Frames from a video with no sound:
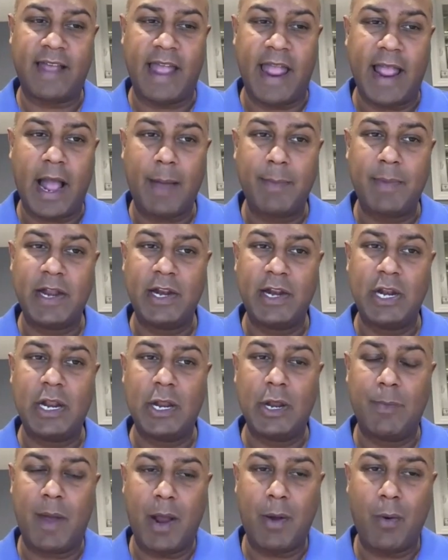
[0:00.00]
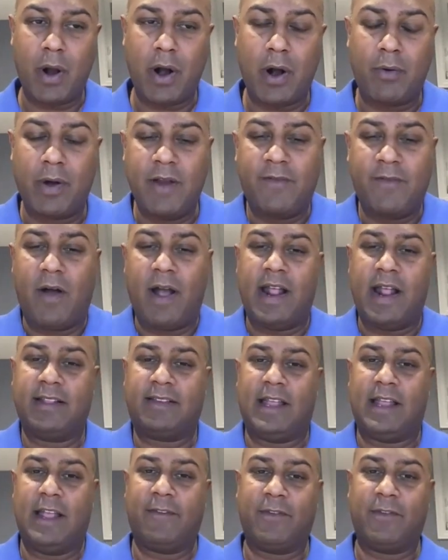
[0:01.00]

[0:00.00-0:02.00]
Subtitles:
I mean, you might want to refinance if